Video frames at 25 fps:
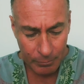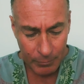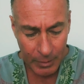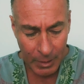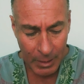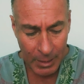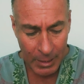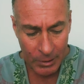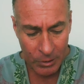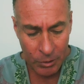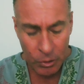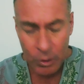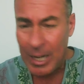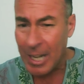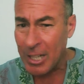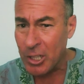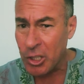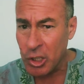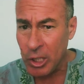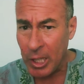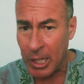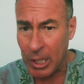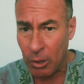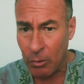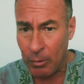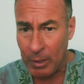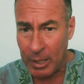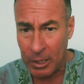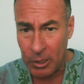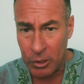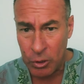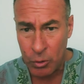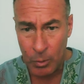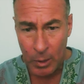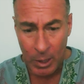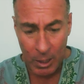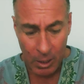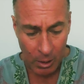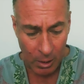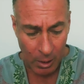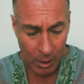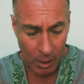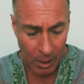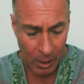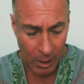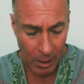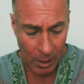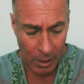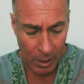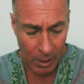And you guys check around as
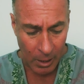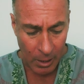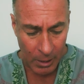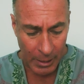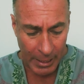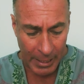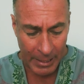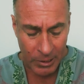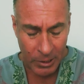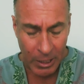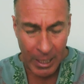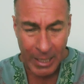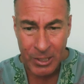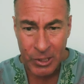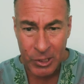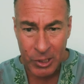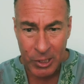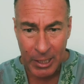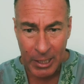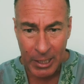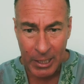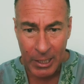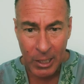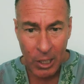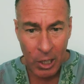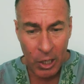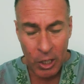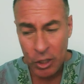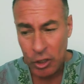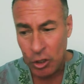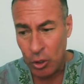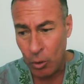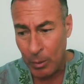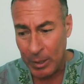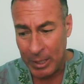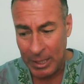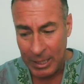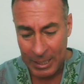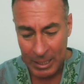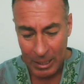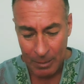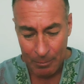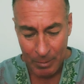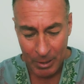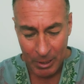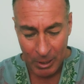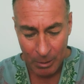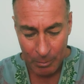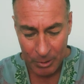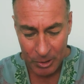well, and see, so we can get a
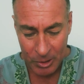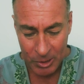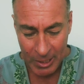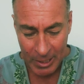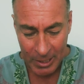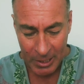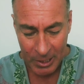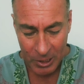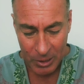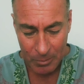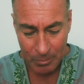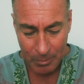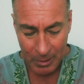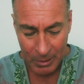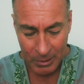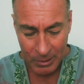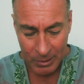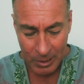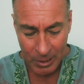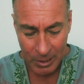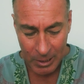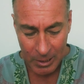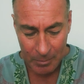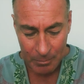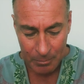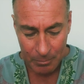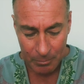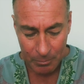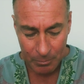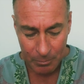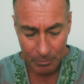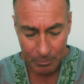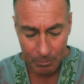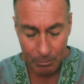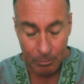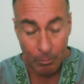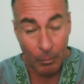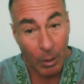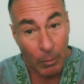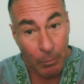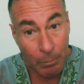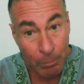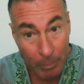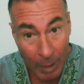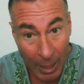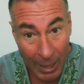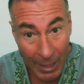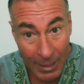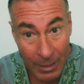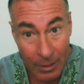bigger percentage. But I'm
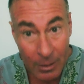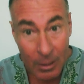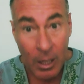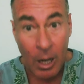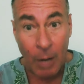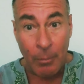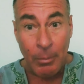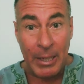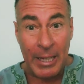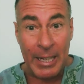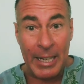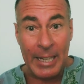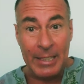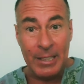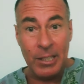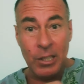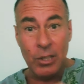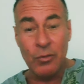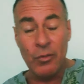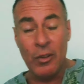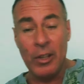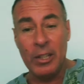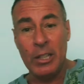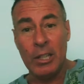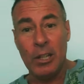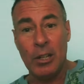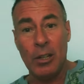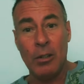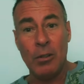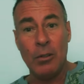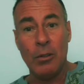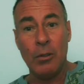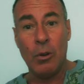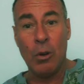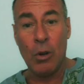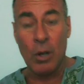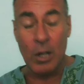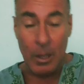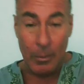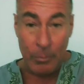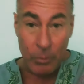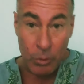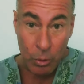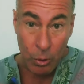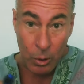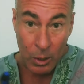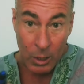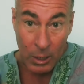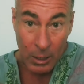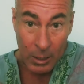going to end this video, or come
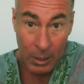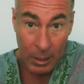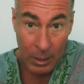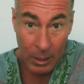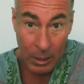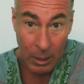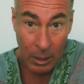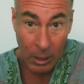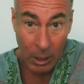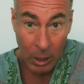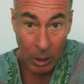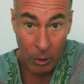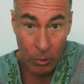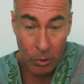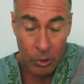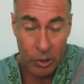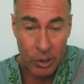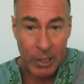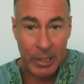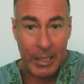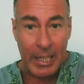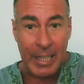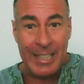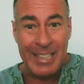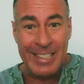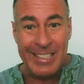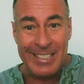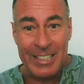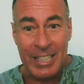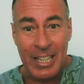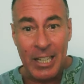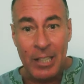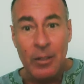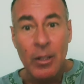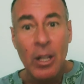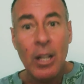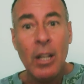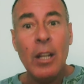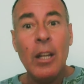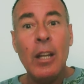to a conclusion, and he said,